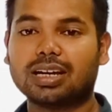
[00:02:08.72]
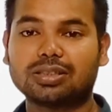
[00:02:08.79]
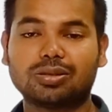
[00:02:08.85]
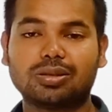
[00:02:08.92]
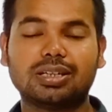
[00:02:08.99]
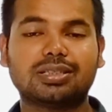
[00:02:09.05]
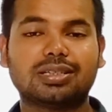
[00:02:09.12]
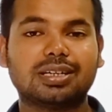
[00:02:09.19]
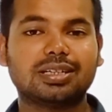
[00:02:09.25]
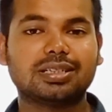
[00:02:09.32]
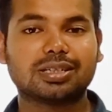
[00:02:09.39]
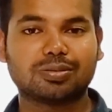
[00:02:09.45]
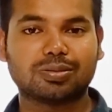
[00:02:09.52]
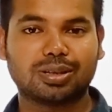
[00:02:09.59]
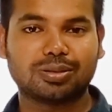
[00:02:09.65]
actually c
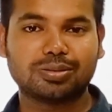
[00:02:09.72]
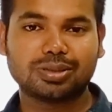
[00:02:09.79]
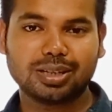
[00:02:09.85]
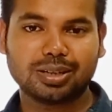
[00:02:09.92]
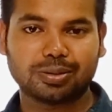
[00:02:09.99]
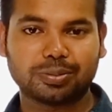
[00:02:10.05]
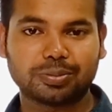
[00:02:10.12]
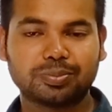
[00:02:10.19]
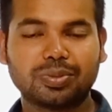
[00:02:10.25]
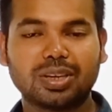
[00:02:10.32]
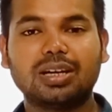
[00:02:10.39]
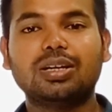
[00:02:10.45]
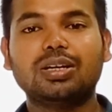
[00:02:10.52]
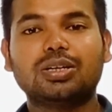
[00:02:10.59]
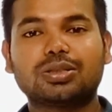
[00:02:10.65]
is equal to 0.
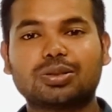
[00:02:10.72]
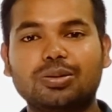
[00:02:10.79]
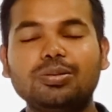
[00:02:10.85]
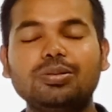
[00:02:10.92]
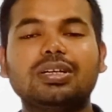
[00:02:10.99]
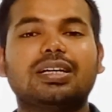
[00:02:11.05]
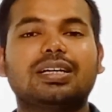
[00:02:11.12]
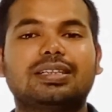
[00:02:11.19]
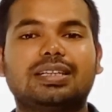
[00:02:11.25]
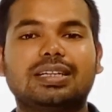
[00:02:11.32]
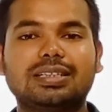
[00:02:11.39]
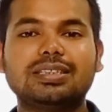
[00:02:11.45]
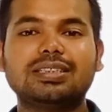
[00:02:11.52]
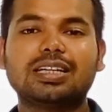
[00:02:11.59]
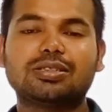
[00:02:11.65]
So
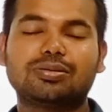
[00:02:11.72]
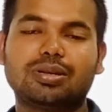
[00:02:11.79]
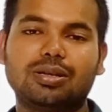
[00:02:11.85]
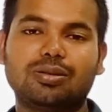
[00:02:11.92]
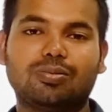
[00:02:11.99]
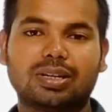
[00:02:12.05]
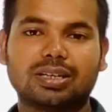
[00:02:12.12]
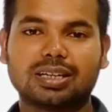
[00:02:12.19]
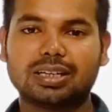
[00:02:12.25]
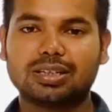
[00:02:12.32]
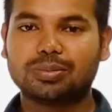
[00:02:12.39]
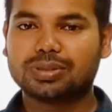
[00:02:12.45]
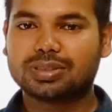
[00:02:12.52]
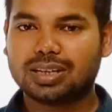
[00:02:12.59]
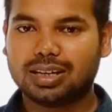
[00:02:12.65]
this is actually one
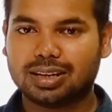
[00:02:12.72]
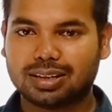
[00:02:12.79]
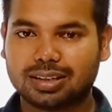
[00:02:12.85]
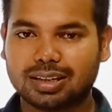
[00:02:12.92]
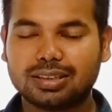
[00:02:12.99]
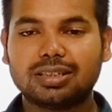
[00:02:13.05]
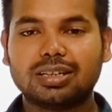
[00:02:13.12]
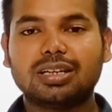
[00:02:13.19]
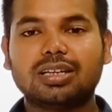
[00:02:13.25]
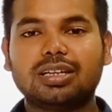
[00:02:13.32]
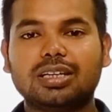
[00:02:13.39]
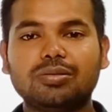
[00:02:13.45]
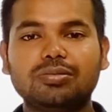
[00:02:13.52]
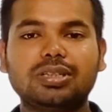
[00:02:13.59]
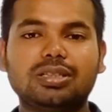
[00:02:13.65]
kind of skill that
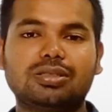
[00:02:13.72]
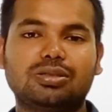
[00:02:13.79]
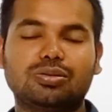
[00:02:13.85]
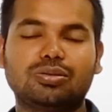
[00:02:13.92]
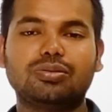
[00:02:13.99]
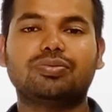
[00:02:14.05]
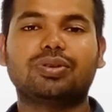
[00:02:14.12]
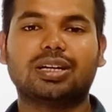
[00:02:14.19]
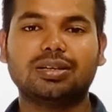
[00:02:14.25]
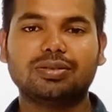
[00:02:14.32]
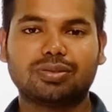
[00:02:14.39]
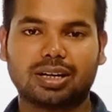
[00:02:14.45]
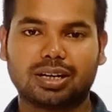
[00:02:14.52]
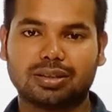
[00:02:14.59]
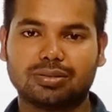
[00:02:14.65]
you need to
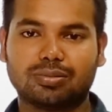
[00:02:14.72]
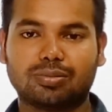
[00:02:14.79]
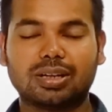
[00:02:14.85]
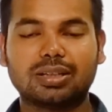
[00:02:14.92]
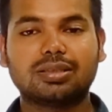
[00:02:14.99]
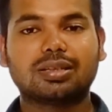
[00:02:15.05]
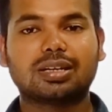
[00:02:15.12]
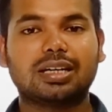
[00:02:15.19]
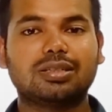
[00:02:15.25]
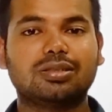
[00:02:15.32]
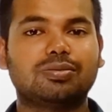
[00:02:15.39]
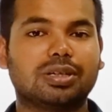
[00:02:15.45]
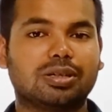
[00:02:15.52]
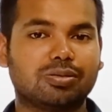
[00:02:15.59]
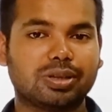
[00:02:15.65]
verify what kind
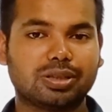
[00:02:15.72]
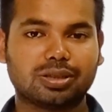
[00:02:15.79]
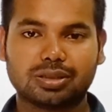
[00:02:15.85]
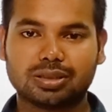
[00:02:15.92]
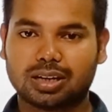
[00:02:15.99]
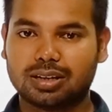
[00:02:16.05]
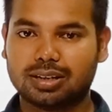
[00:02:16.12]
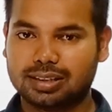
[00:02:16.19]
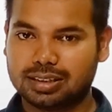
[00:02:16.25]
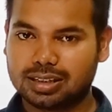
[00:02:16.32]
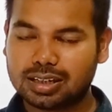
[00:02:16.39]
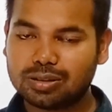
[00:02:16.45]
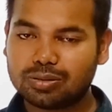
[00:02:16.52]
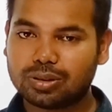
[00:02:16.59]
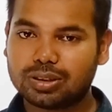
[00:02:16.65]
of equations are
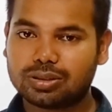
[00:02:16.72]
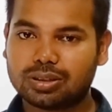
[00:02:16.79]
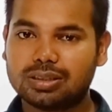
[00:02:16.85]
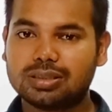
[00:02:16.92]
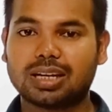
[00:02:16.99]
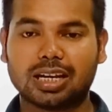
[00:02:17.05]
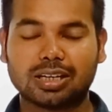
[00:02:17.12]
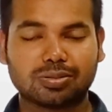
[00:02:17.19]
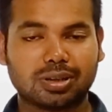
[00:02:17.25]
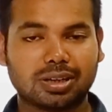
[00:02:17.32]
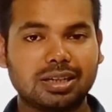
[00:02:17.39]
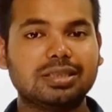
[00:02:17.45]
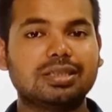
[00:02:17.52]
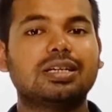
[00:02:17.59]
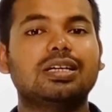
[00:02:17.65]
linear equations, as well
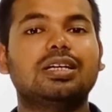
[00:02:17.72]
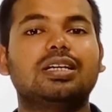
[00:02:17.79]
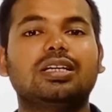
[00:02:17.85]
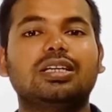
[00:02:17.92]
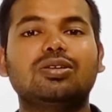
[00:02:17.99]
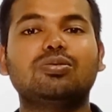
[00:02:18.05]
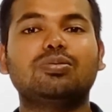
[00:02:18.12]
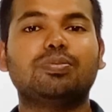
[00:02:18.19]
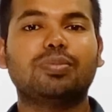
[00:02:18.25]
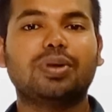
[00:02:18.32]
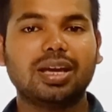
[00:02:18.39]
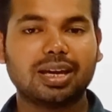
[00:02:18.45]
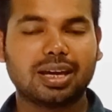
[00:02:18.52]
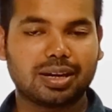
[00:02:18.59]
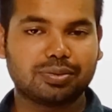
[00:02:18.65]
as you
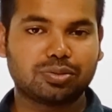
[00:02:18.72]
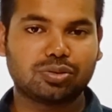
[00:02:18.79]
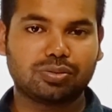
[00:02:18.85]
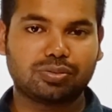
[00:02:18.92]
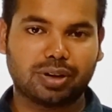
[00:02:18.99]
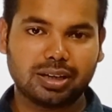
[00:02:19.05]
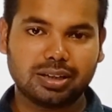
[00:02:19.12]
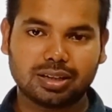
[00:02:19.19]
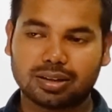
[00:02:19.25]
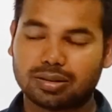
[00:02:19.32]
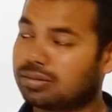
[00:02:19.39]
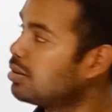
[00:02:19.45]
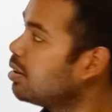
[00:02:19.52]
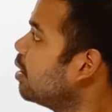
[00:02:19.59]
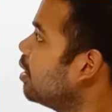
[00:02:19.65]
may have to find
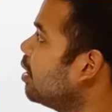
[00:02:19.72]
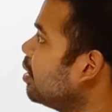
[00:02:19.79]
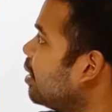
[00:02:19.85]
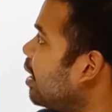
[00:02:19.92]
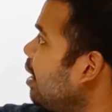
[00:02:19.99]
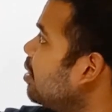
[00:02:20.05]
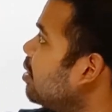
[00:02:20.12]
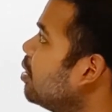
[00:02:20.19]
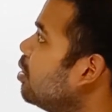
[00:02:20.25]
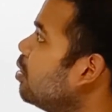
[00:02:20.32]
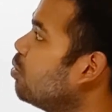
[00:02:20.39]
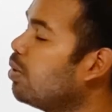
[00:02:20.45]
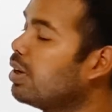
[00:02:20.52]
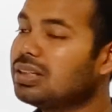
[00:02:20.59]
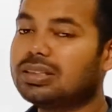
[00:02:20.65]
out that
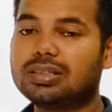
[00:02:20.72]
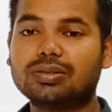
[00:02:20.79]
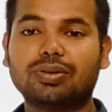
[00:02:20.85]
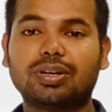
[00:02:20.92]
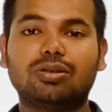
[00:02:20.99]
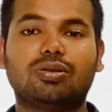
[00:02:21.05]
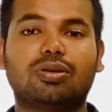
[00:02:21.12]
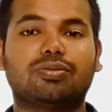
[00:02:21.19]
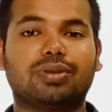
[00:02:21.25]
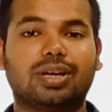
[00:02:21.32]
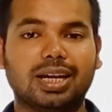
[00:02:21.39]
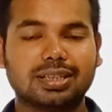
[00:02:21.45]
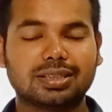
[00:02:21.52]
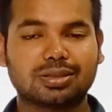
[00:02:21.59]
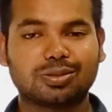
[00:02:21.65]
what are the value of
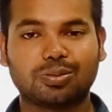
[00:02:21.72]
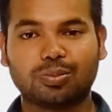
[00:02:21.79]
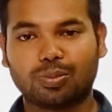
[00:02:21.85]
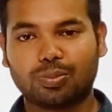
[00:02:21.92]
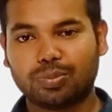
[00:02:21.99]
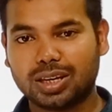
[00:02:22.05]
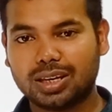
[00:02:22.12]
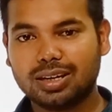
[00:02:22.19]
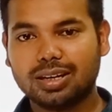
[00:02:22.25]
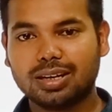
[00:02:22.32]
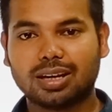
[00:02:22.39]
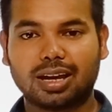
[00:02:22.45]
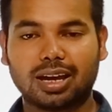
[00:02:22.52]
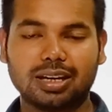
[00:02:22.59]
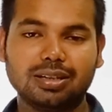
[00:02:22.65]
x, b
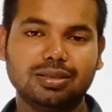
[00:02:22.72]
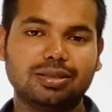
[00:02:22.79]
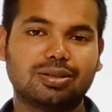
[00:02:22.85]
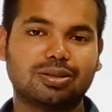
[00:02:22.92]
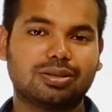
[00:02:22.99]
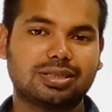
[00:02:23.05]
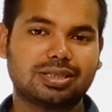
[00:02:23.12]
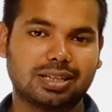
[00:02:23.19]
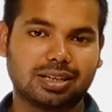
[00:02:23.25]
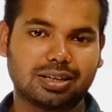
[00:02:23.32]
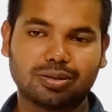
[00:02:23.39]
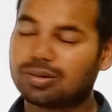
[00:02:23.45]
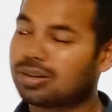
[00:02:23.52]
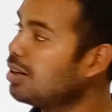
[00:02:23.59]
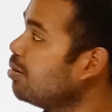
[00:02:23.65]
and c.
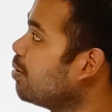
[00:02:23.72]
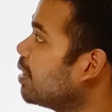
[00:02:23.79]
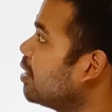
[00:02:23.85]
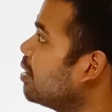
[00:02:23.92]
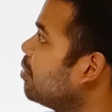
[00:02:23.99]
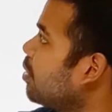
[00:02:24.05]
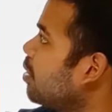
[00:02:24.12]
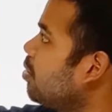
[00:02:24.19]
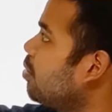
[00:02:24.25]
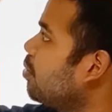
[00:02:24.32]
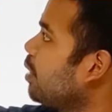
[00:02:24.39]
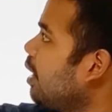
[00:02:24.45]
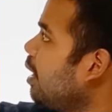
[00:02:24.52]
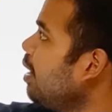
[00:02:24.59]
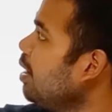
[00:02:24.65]
Okay, what are the value of
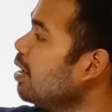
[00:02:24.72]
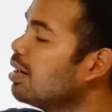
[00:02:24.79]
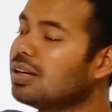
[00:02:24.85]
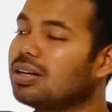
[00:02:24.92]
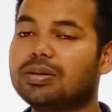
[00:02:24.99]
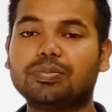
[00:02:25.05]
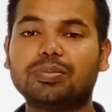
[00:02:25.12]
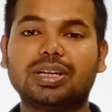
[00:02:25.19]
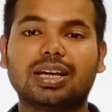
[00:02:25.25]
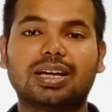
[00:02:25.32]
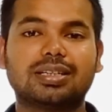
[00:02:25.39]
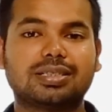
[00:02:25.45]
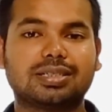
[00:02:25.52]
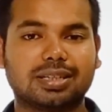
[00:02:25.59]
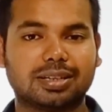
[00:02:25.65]
a, b
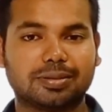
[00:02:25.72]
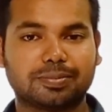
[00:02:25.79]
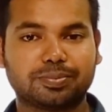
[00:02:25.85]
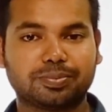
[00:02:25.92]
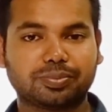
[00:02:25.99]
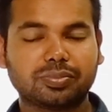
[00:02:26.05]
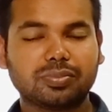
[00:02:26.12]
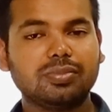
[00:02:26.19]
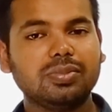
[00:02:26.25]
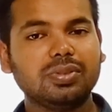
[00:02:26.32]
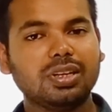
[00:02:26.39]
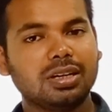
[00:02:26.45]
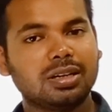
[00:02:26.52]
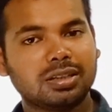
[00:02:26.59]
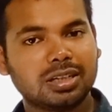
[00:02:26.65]
and c.
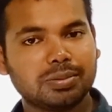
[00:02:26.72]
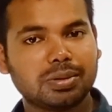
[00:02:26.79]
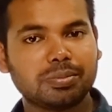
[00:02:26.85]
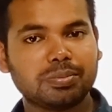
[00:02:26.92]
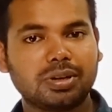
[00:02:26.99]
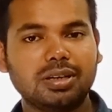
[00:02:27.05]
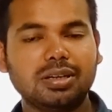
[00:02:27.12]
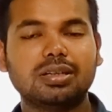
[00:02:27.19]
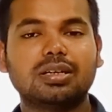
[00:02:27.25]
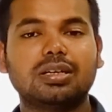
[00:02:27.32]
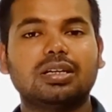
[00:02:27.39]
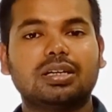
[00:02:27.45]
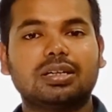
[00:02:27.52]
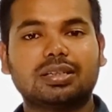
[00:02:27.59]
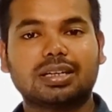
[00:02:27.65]
Remember,
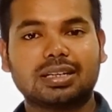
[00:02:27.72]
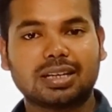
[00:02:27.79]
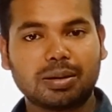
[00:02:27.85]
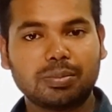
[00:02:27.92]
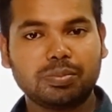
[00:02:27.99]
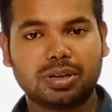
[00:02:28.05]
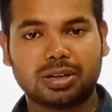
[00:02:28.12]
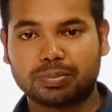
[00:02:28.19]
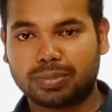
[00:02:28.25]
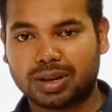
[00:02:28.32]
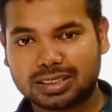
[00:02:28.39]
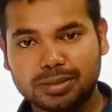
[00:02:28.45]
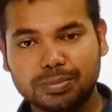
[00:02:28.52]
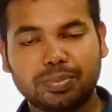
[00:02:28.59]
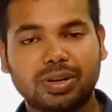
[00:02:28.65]
the number
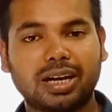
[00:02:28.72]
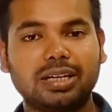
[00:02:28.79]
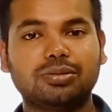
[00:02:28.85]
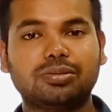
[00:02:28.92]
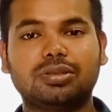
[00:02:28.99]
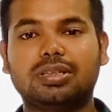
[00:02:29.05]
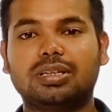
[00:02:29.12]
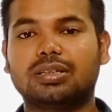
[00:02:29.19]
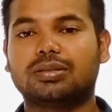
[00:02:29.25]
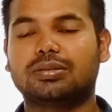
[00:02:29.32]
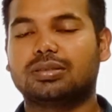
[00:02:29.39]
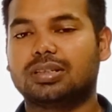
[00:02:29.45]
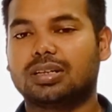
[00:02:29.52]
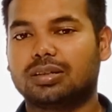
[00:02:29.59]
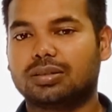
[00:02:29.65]
multiplied with the
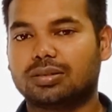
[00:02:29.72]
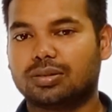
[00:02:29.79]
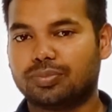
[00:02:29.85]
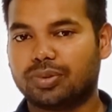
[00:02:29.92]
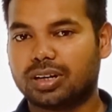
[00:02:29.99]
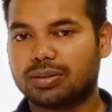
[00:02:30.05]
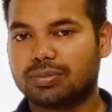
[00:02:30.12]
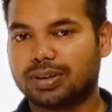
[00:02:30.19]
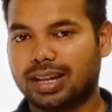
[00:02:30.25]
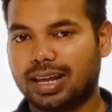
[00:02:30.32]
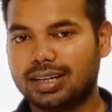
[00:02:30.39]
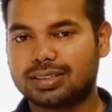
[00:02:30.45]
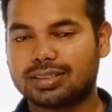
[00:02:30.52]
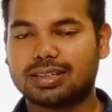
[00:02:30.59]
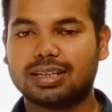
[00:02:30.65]
variable
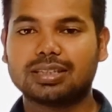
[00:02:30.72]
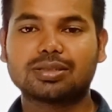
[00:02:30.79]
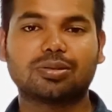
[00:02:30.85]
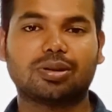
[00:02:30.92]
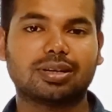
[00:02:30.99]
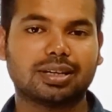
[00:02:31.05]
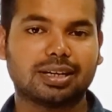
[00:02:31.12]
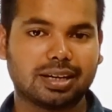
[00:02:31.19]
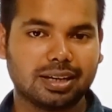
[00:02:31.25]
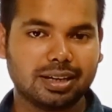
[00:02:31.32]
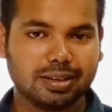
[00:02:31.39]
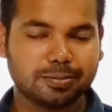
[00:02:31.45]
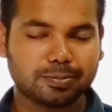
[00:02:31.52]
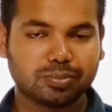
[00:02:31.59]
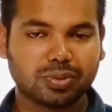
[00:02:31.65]
x is called a,